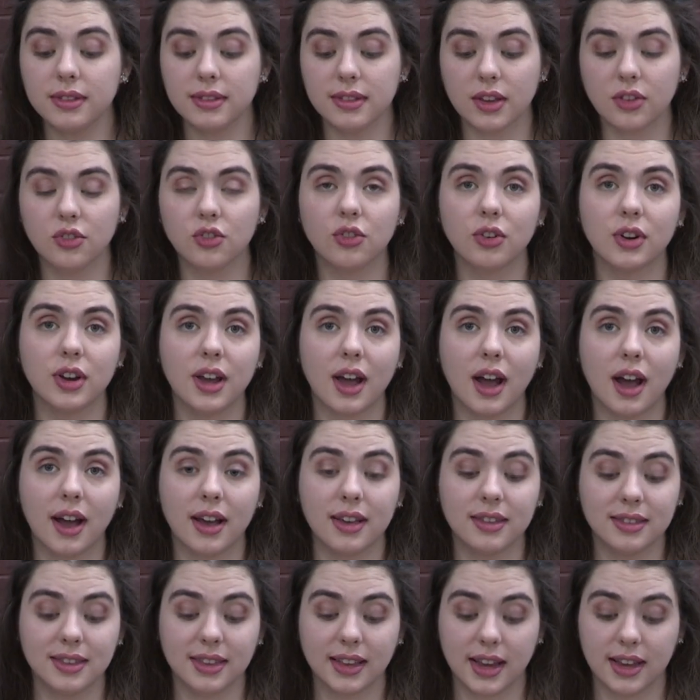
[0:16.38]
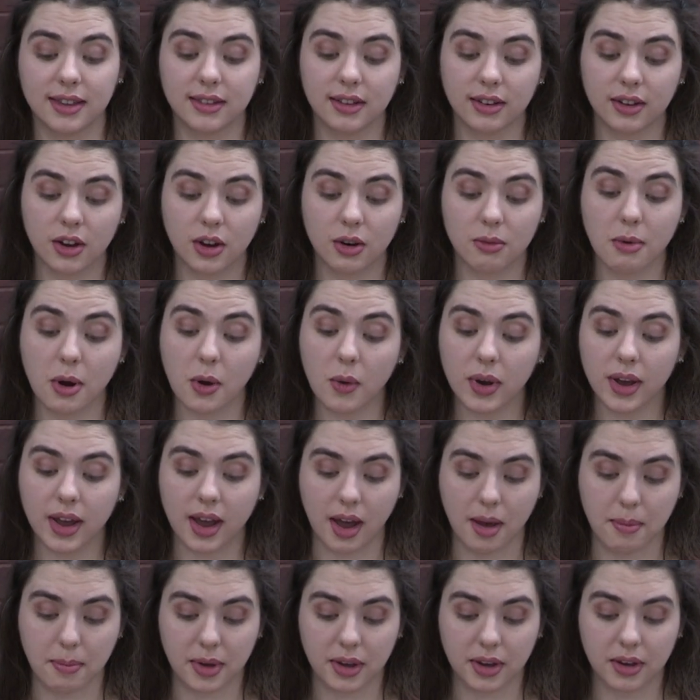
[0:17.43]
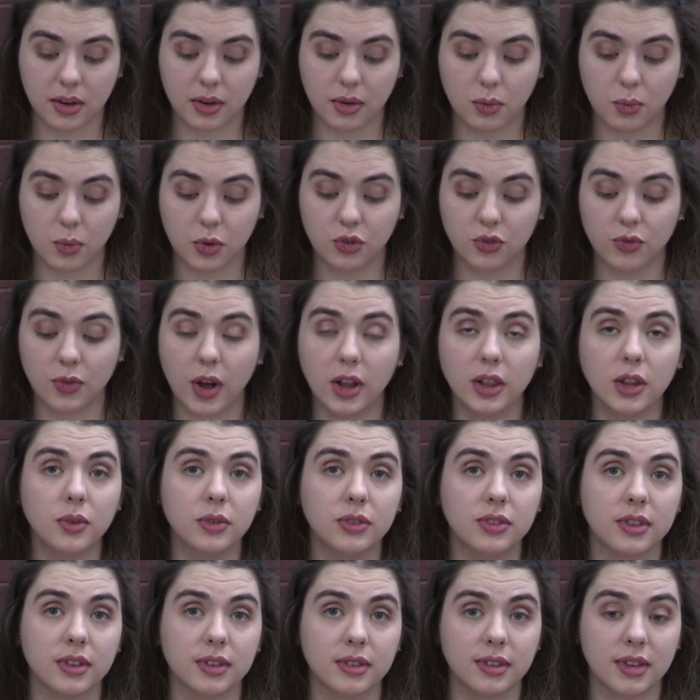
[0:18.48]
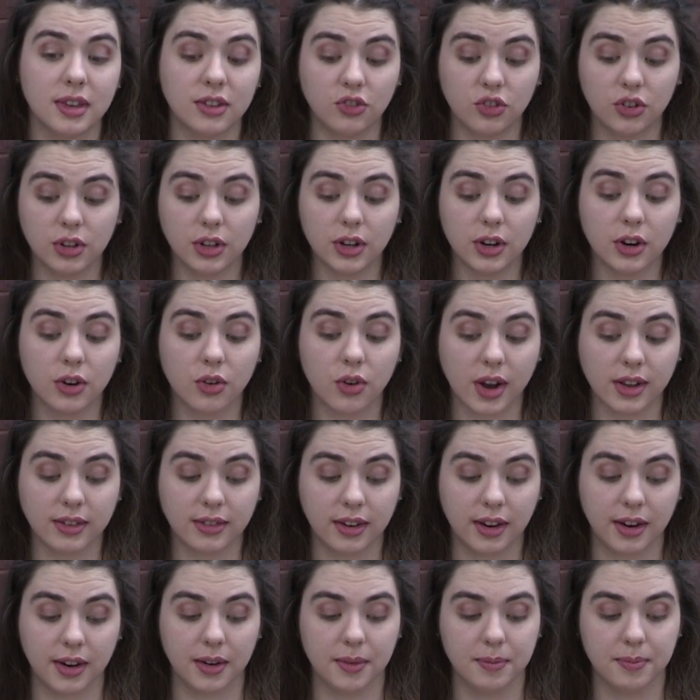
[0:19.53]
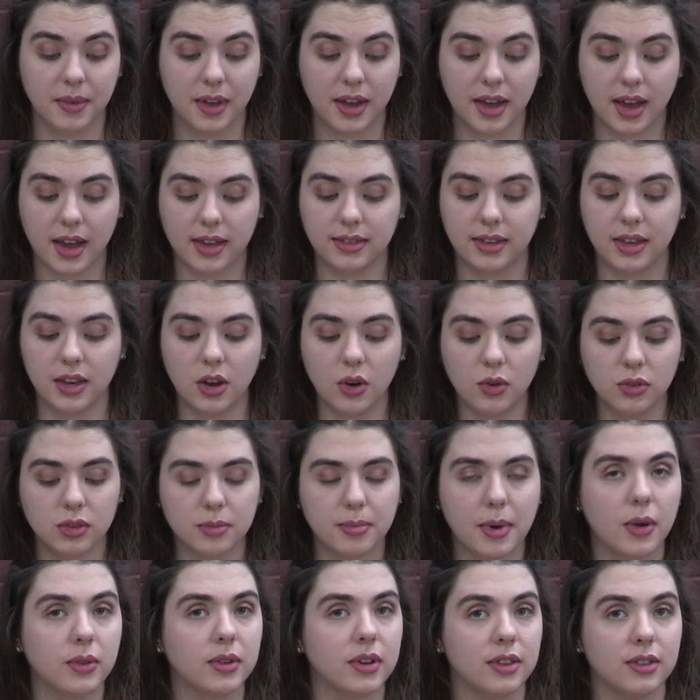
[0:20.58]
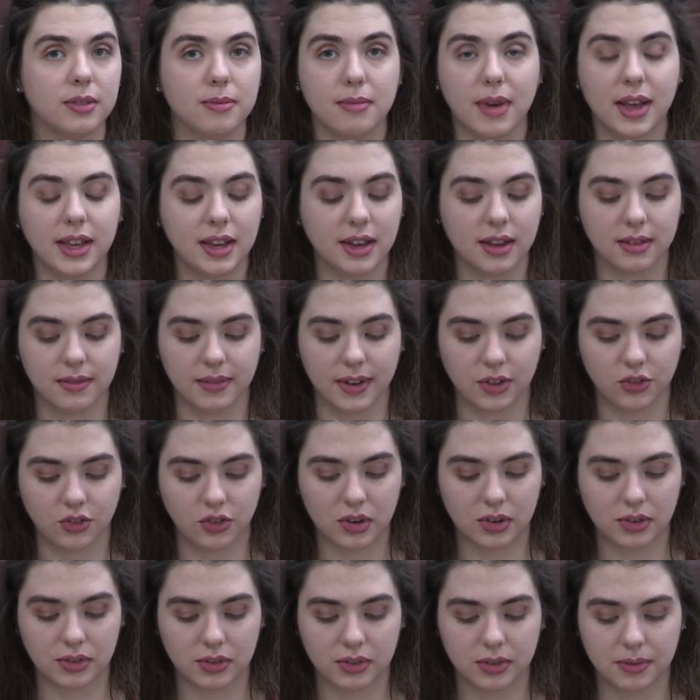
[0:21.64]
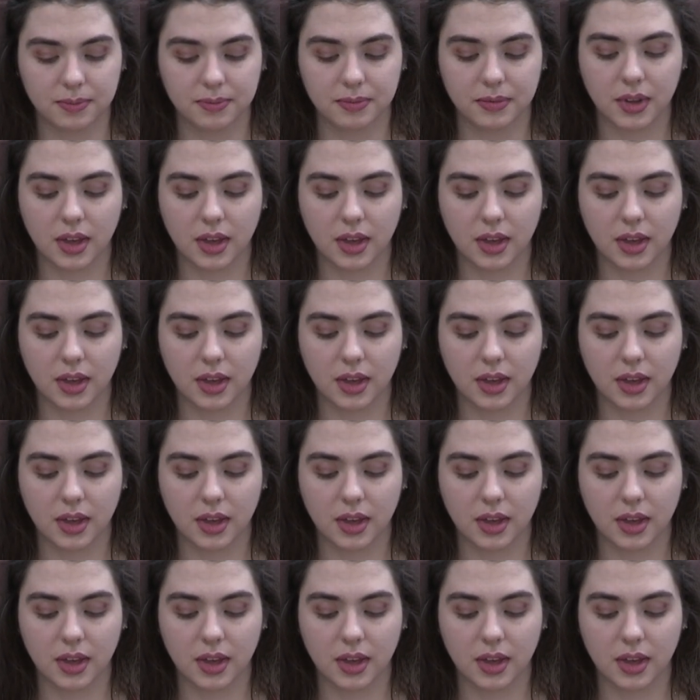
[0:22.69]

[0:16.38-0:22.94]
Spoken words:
century Icelandic heroic epic which follows the titular Grettir as he goes about his many adventures.